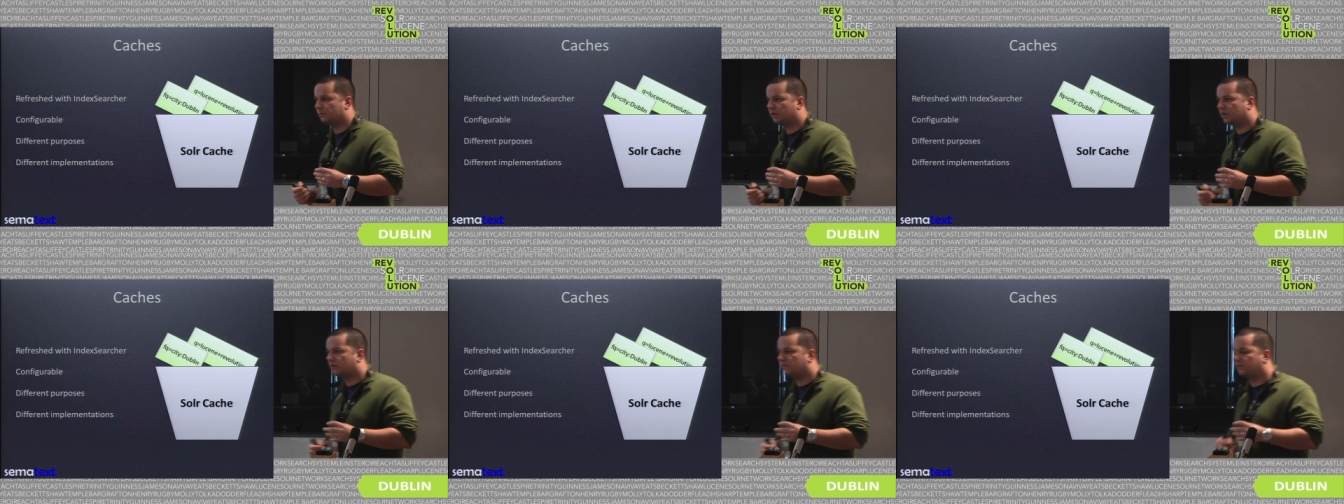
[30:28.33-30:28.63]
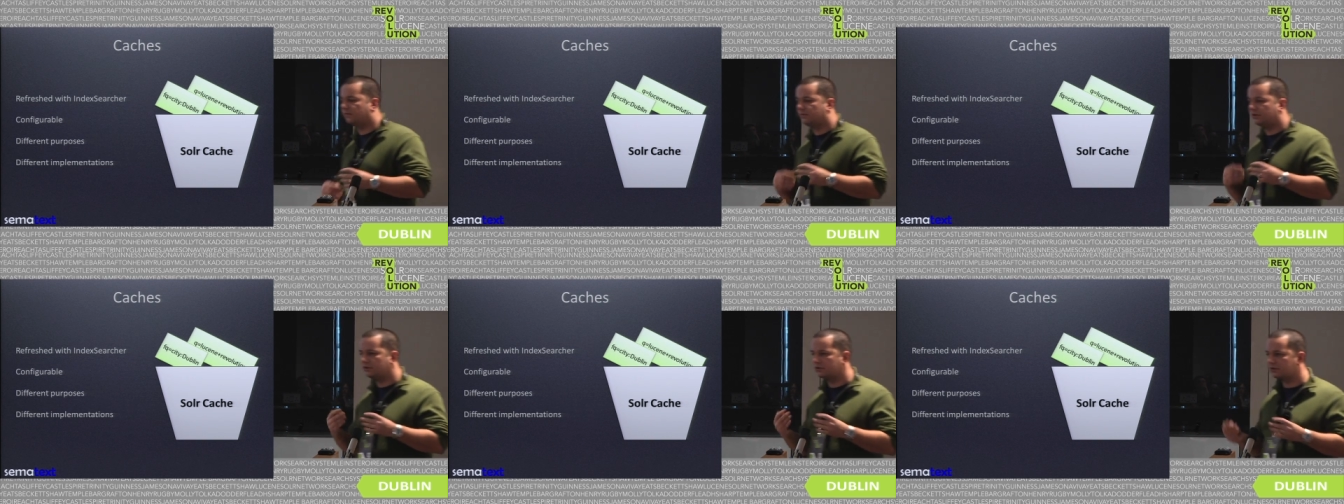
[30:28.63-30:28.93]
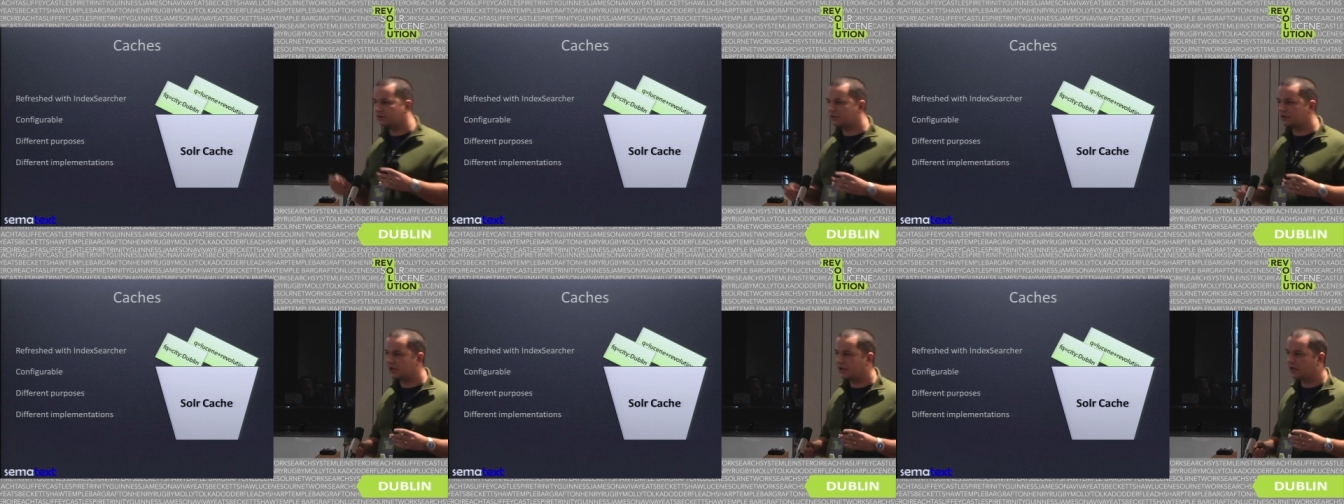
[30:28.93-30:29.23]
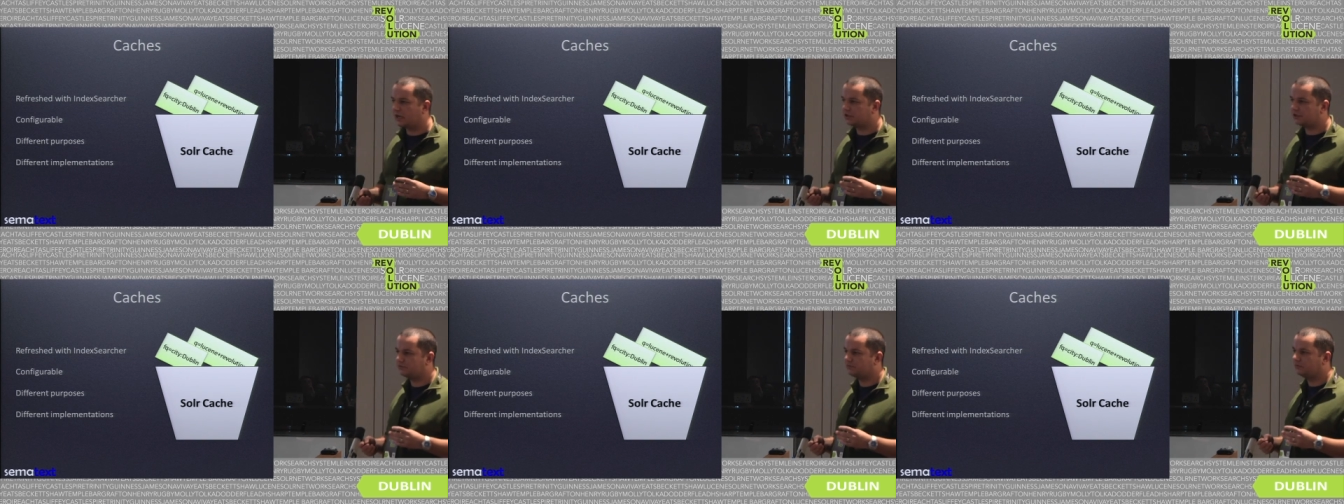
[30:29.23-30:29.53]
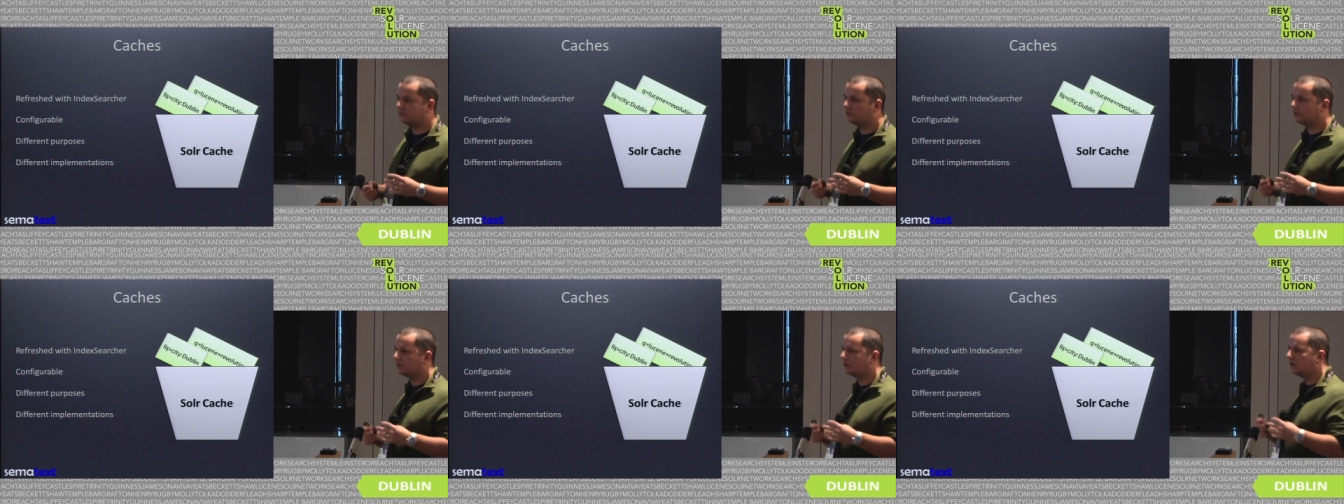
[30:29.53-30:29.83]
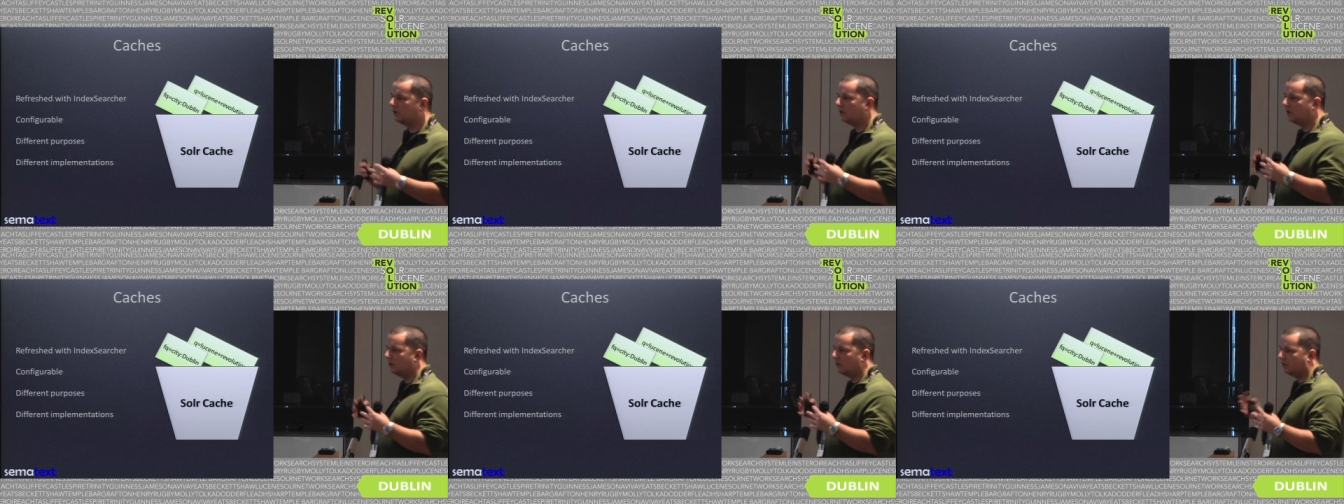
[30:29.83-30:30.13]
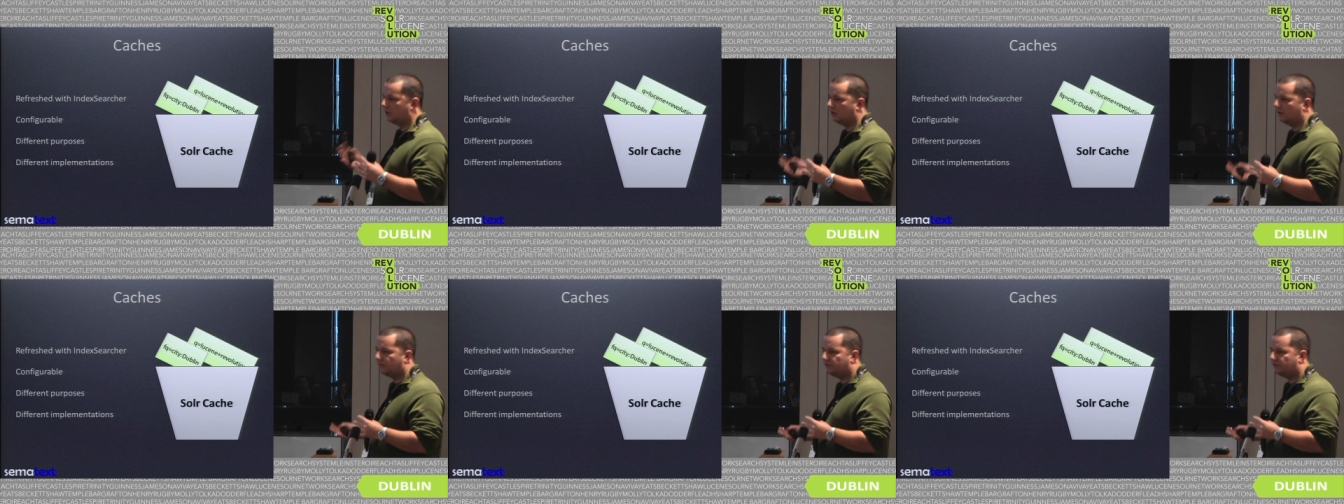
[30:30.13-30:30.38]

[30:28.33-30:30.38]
We have a filter cache for uh,